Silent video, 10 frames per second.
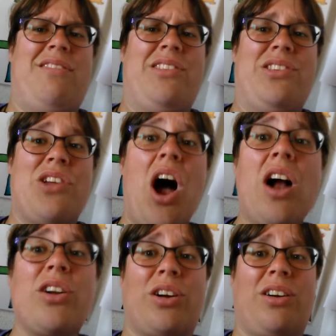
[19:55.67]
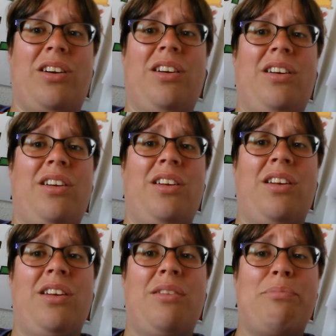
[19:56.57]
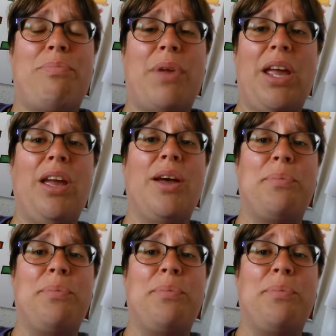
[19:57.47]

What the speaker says: stalker being